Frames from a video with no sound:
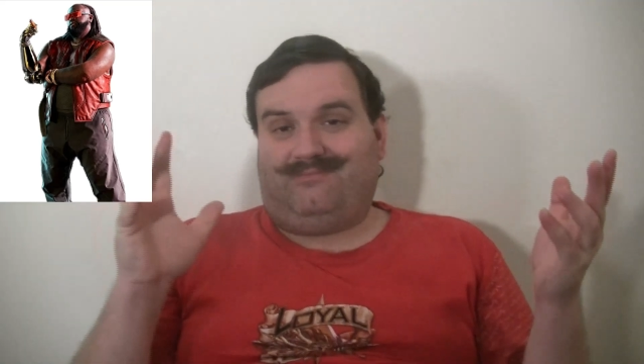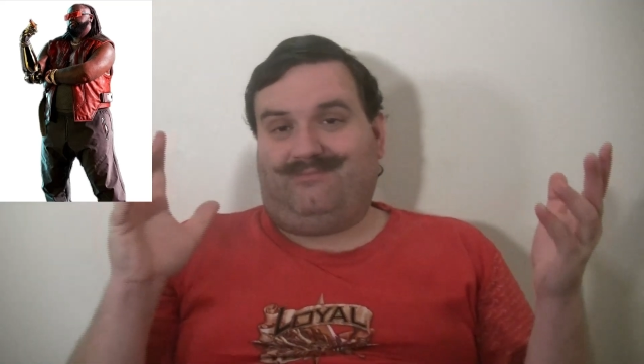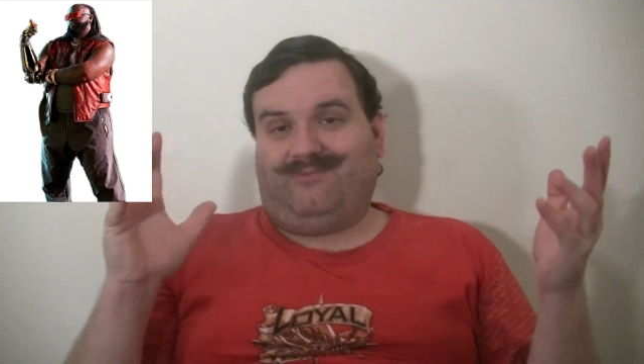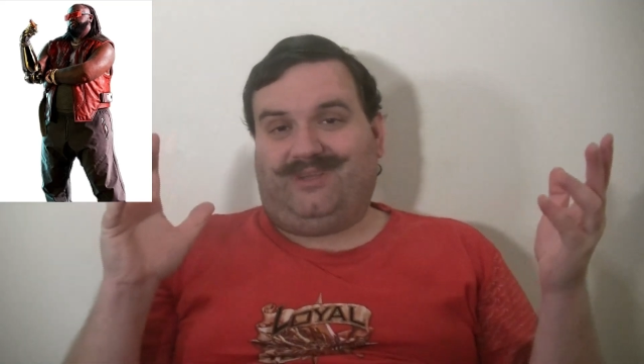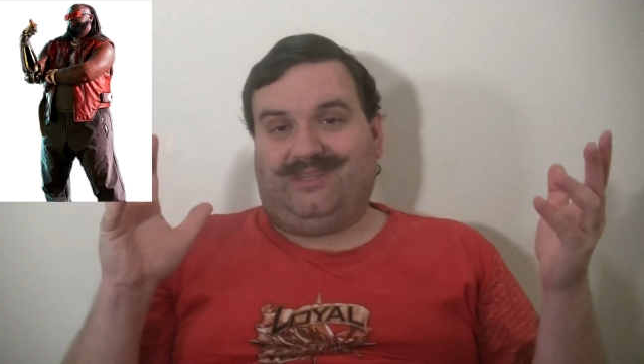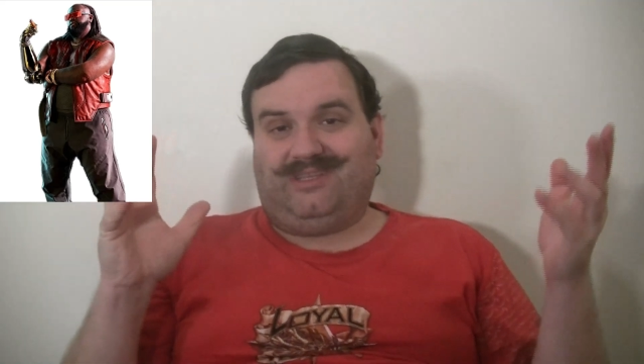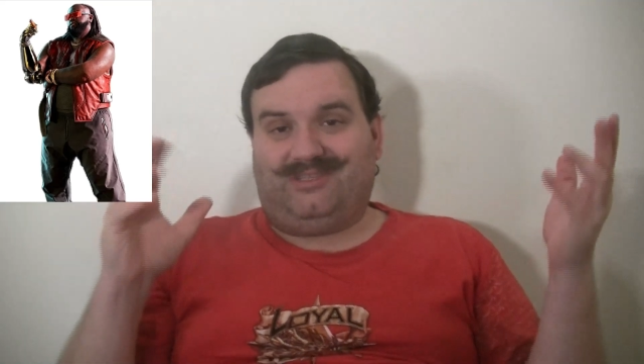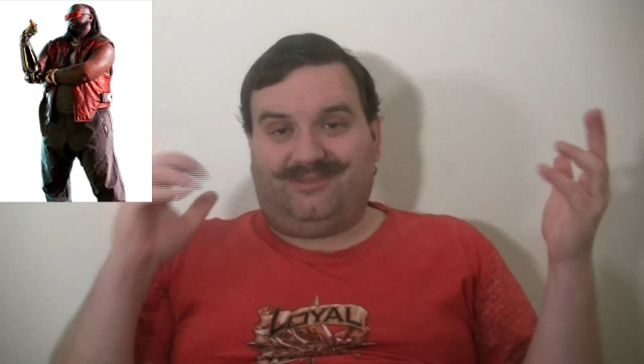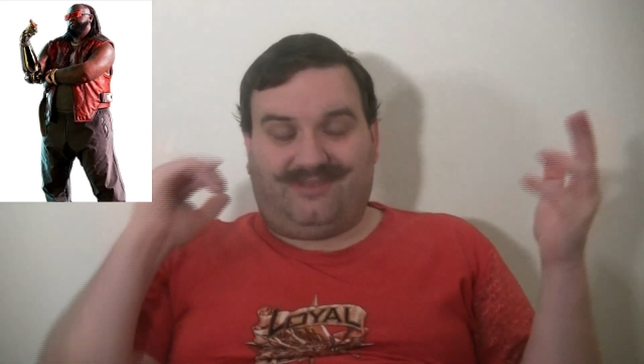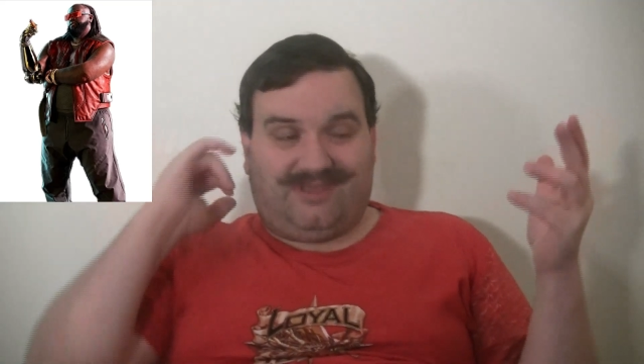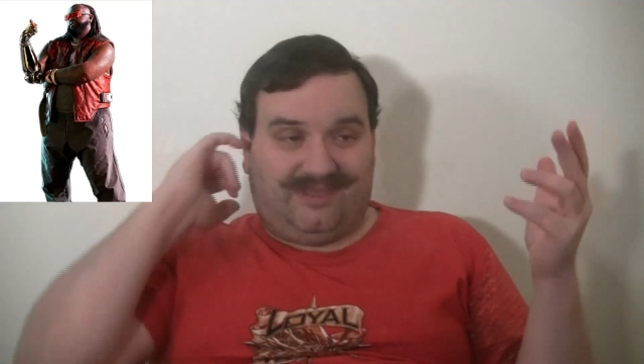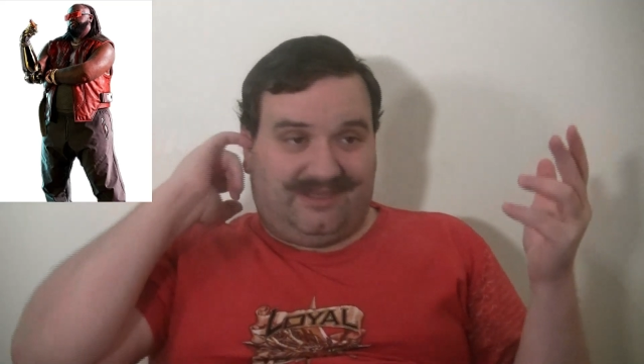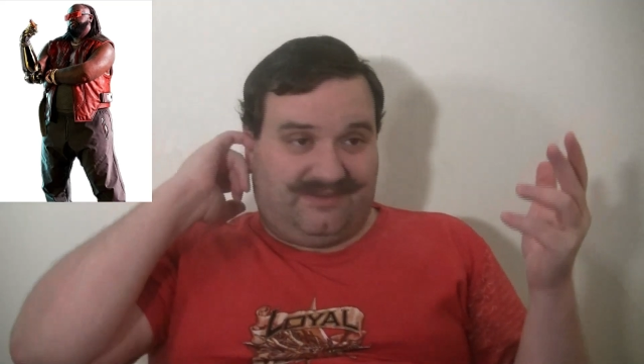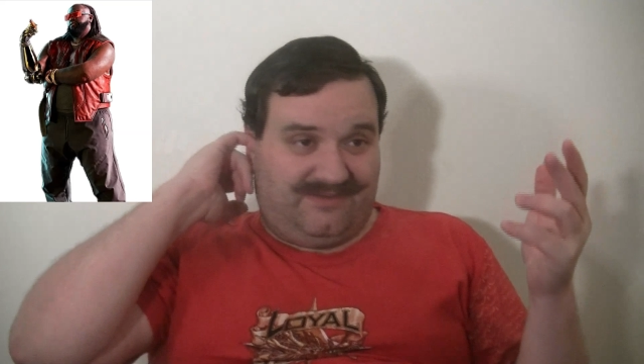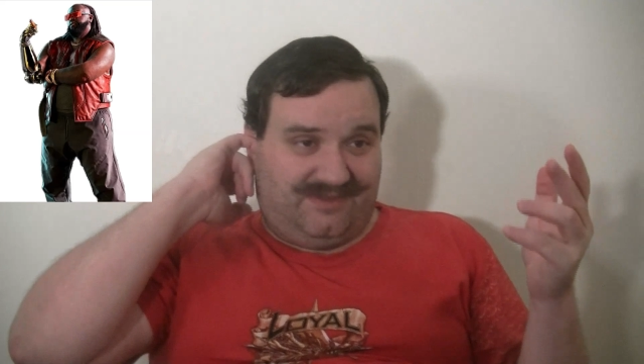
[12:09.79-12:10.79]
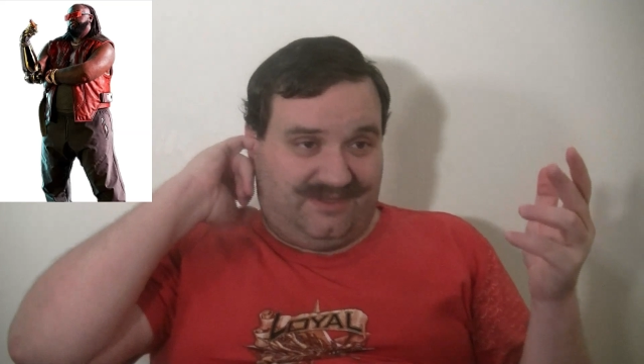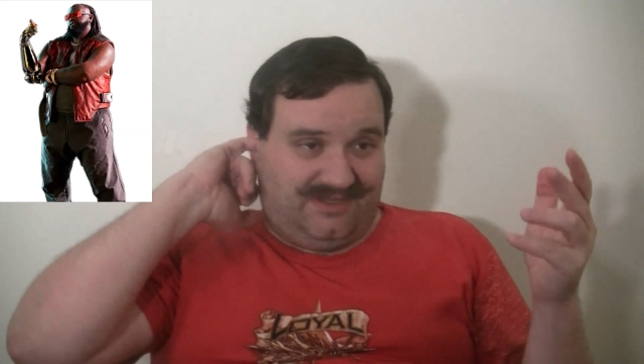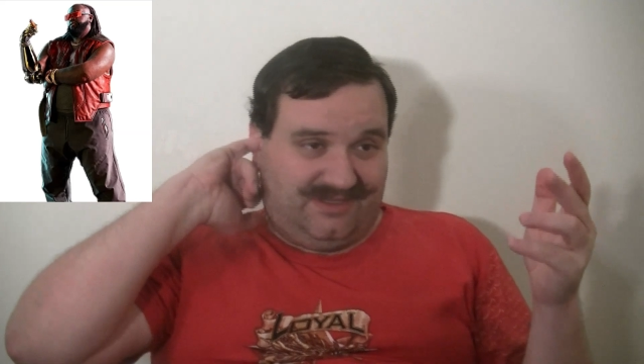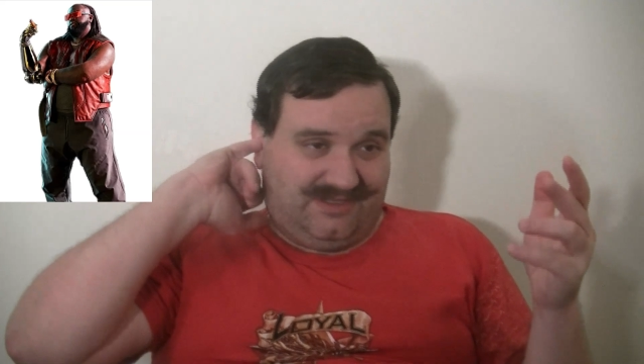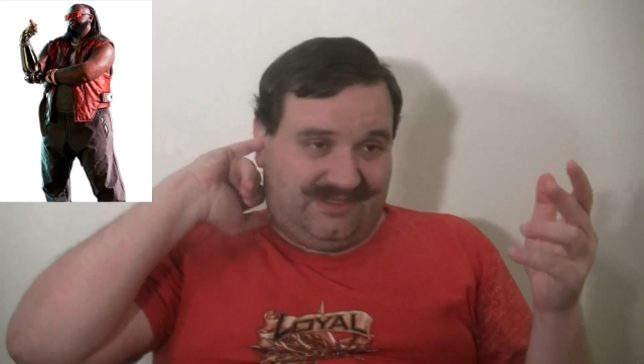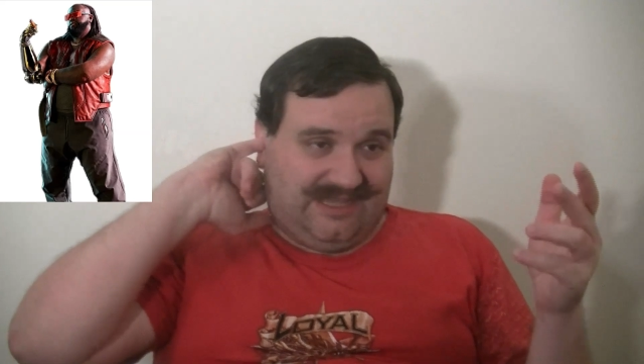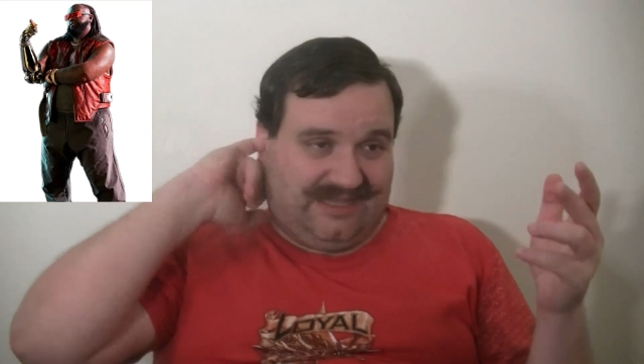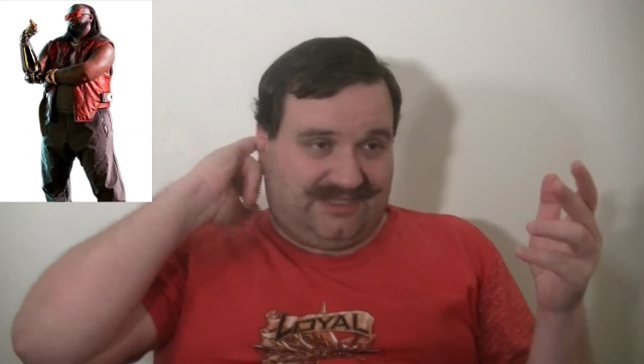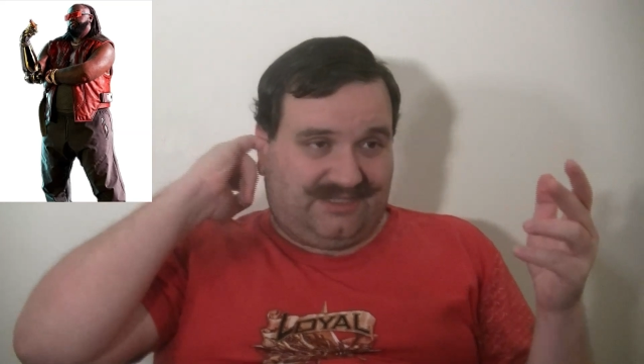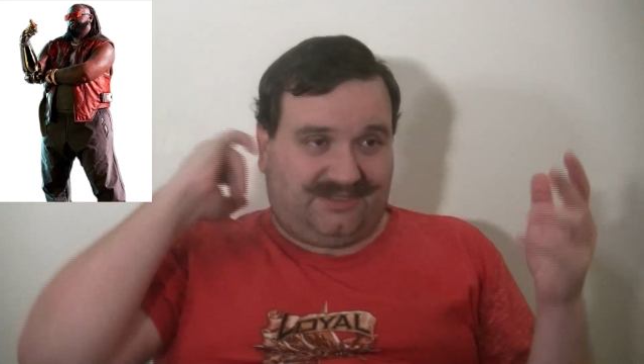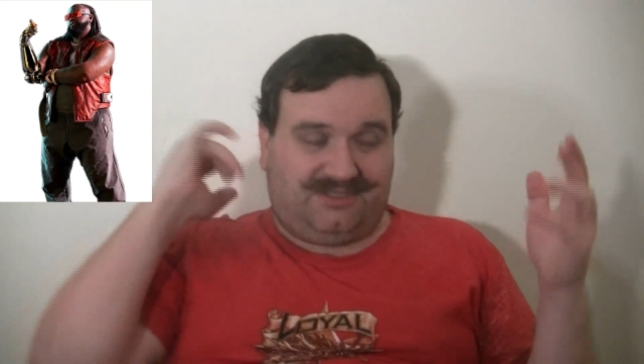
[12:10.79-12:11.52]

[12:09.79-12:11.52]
did you think of Dexter?